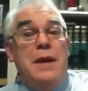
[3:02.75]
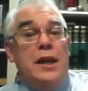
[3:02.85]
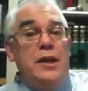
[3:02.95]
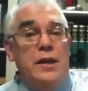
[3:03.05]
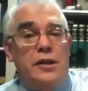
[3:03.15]

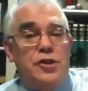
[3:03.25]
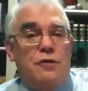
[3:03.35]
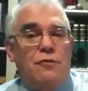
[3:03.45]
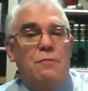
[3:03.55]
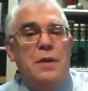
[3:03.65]
Mead,
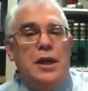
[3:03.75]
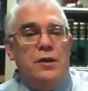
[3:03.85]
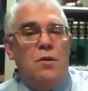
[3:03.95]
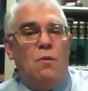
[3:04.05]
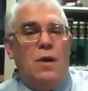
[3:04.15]
General
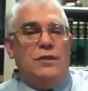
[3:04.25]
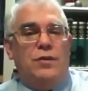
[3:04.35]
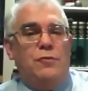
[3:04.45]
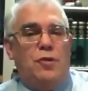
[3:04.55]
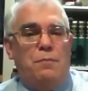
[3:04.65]
Mead,
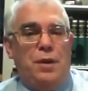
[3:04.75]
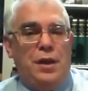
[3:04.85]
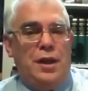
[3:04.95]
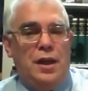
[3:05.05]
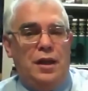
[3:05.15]
wants him to
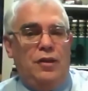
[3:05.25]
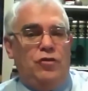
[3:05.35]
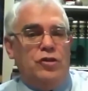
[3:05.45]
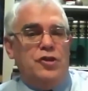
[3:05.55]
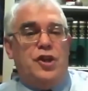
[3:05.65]
be
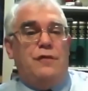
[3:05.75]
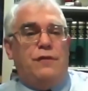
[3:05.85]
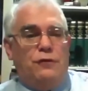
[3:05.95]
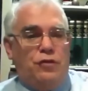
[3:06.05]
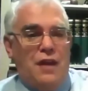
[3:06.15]
his
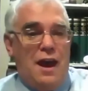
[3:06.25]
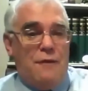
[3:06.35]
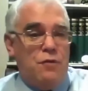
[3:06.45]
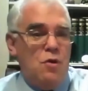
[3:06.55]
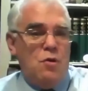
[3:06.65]
chief of
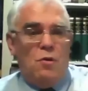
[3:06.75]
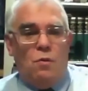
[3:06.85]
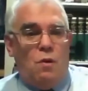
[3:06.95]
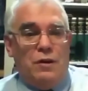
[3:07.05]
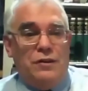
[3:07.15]
staff.
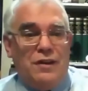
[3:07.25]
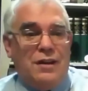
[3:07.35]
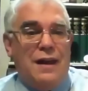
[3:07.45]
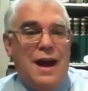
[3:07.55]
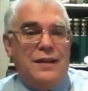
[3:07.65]
Warren
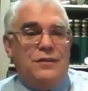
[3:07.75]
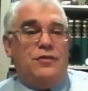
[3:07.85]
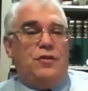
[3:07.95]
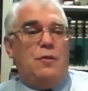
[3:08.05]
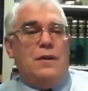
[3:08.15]
declines
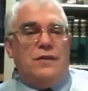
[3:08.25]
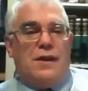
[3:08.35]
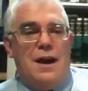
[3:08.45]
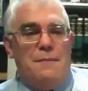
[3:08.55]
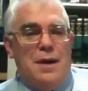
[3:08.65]
because he wants
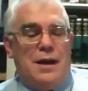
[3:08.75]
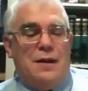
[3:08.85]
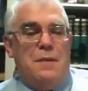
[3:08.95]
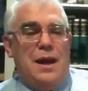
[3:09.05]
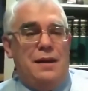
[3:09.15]
a combat
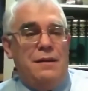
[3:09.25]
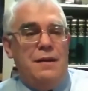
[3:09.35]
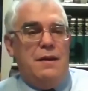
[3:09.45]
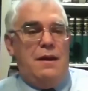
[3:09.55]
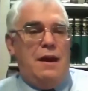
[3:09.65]
command.
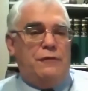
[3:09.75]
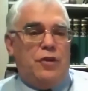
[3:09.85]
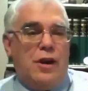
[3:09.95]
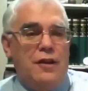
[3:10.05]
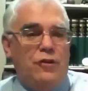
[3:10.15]

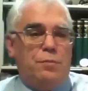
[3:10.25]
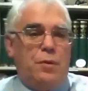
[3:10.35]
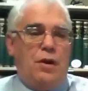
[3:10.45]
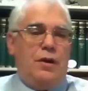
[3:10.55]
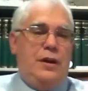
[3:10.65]
After
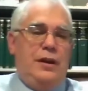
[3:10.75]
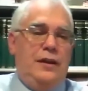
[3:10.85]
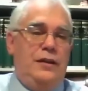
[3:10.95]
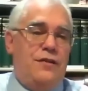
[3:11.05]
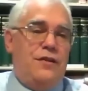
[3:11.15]
Gettysburg, he
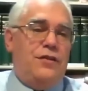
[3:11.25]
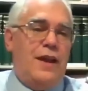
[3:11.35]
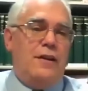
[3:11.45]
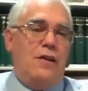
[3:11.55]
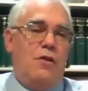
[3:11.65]
leads the
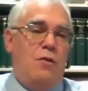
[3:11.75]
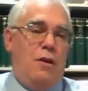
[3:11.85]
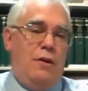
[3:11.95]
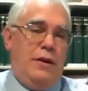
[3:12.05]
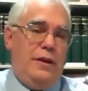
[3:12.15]
2nd
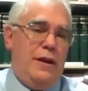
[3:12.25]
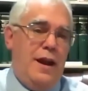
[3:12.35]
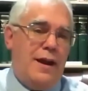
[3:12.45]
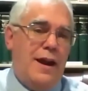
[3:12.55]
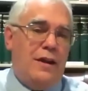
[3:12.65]
Corps in
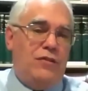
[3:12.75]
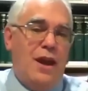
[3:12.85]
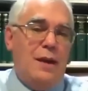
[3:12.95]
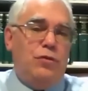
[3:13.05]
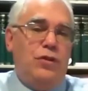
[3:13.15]

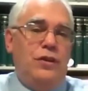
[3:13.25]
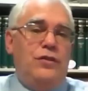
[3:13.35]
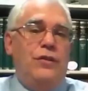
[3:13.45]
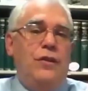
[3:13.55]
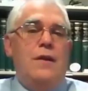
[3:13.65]
Hancock's
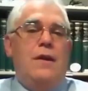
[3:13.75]
absence.